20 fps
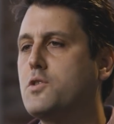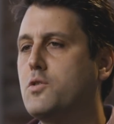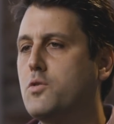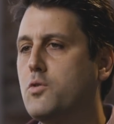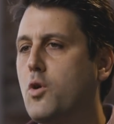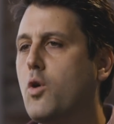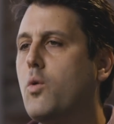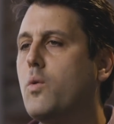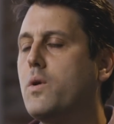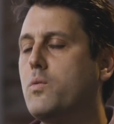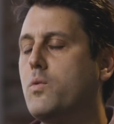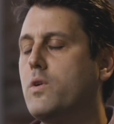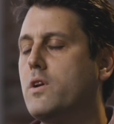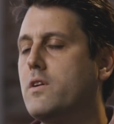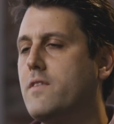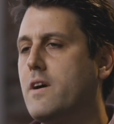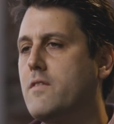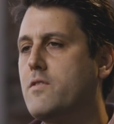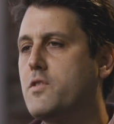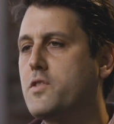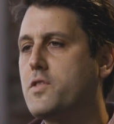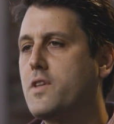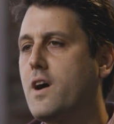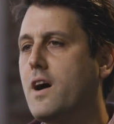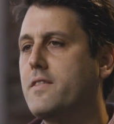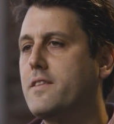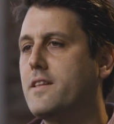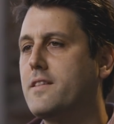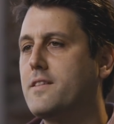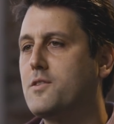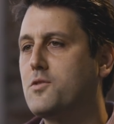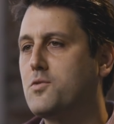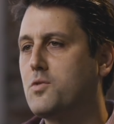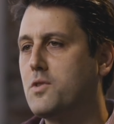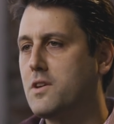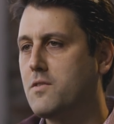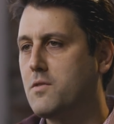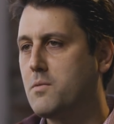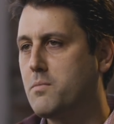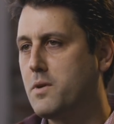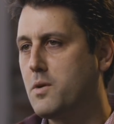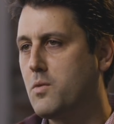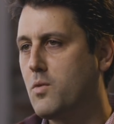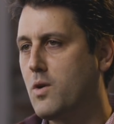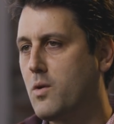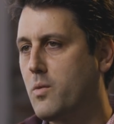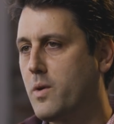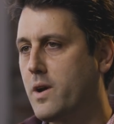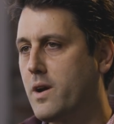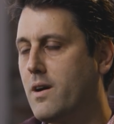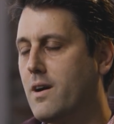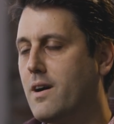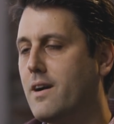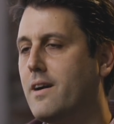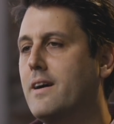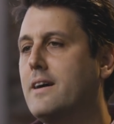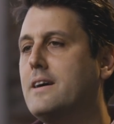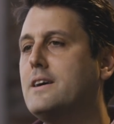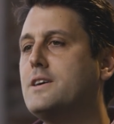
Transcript: ago, no one would have ever thought that this would even be where we are.